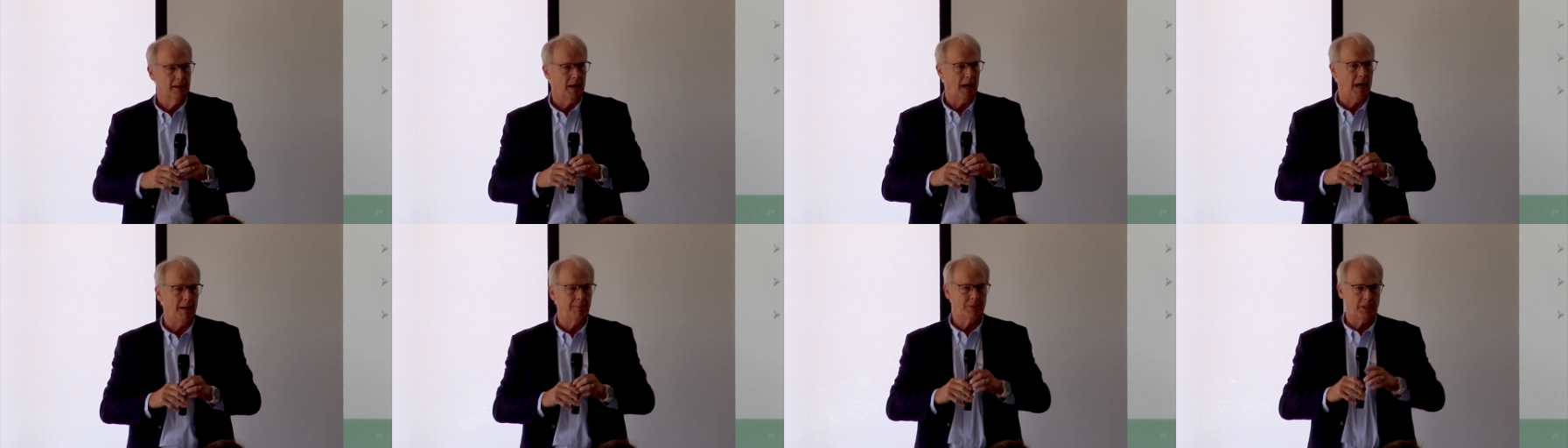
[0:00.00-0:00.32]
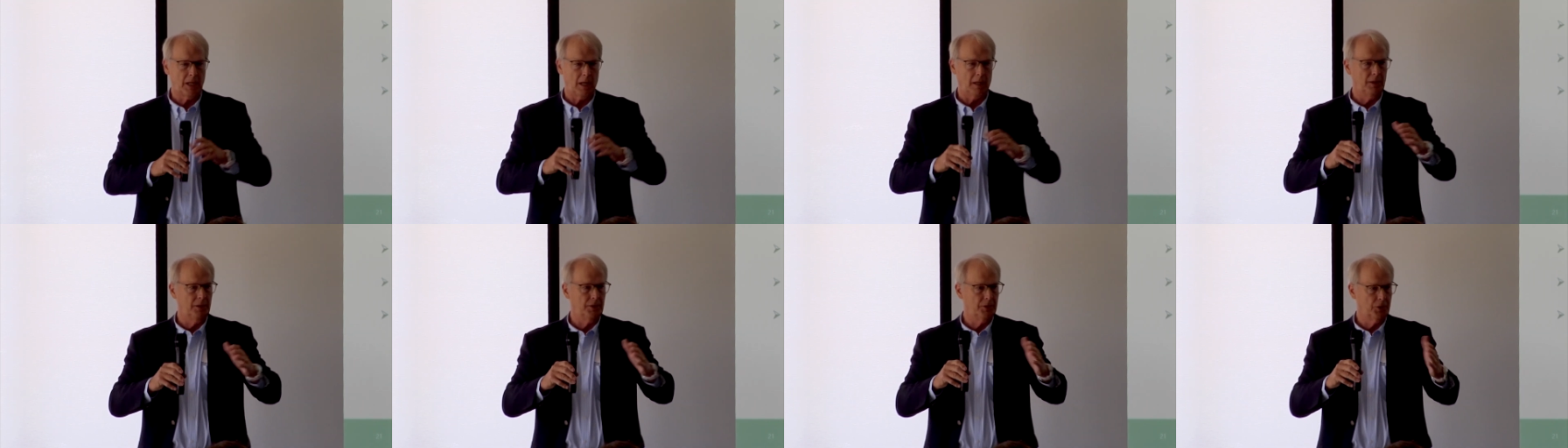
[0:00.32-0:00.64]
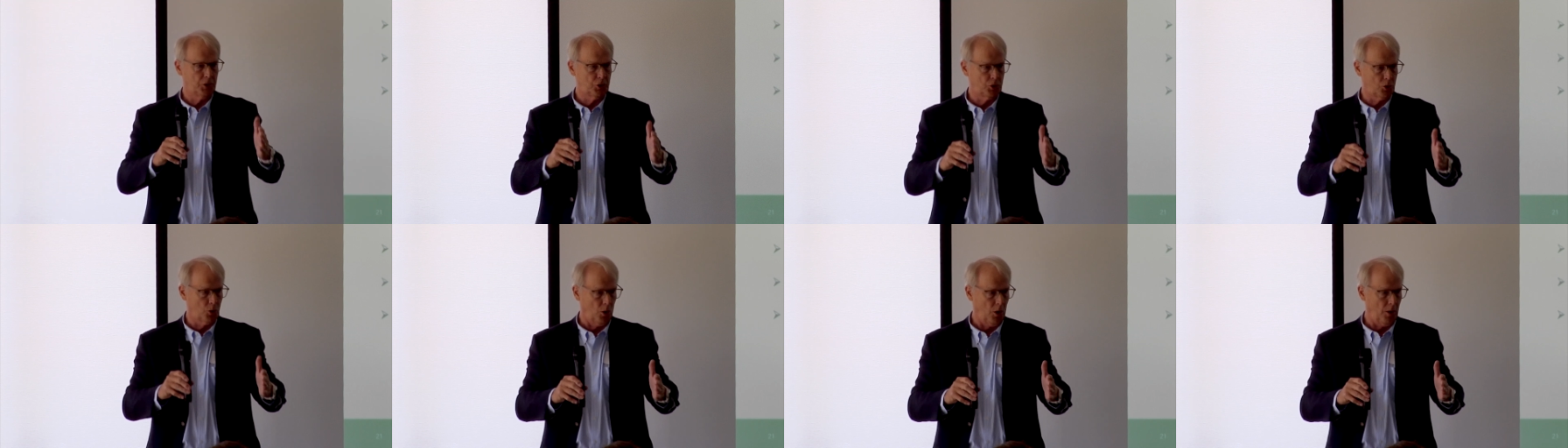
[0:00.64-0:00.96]
I'm telling the
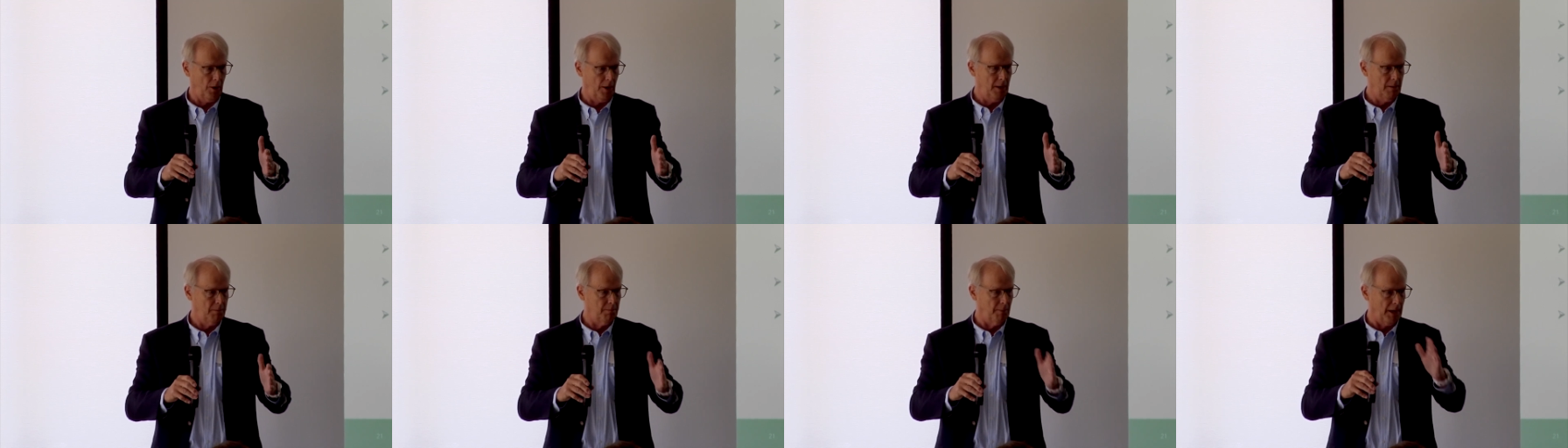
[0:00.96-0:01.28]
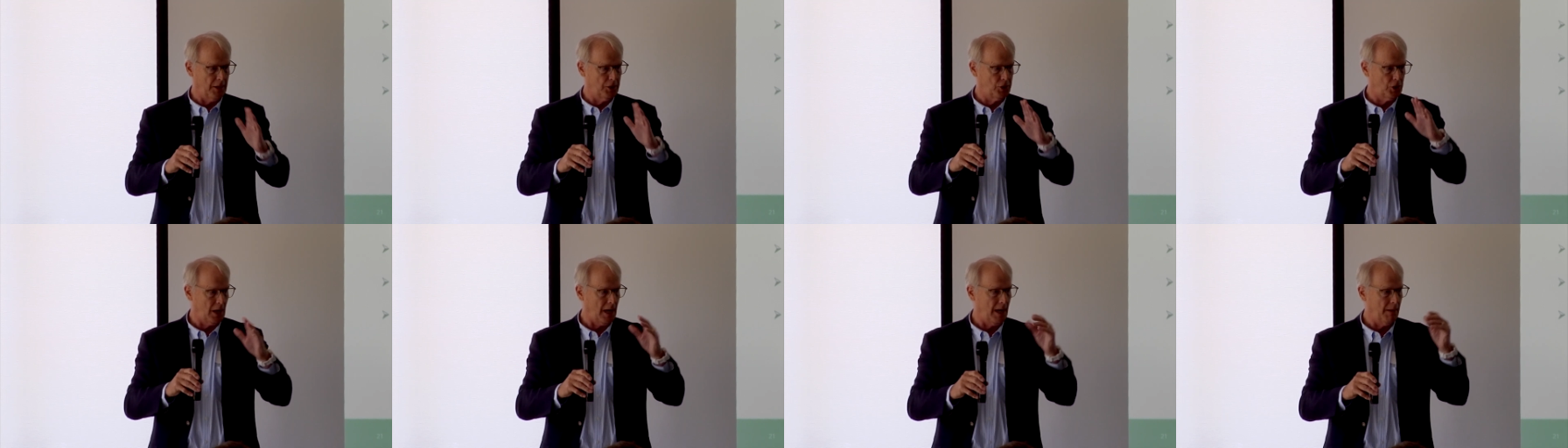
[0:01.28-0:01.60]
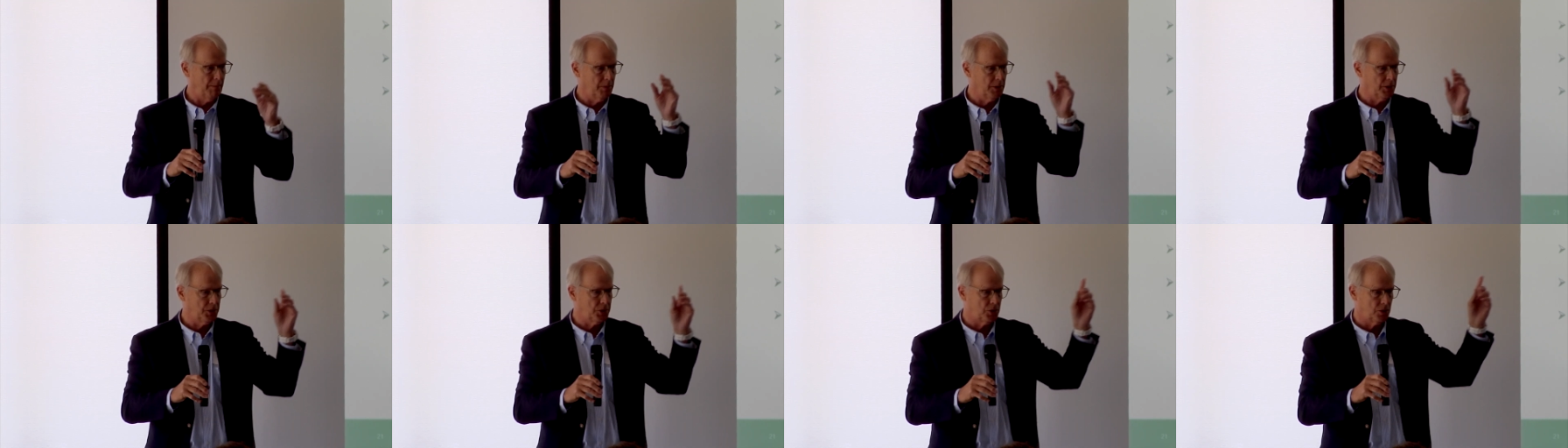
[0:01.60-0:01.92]
story. My
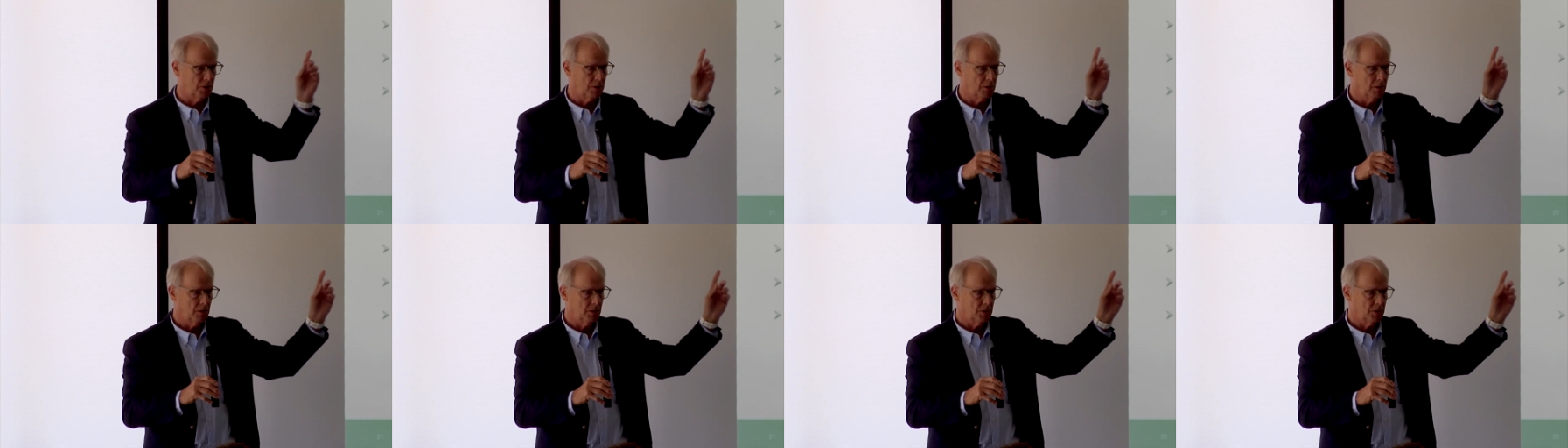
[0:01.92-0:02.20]
job was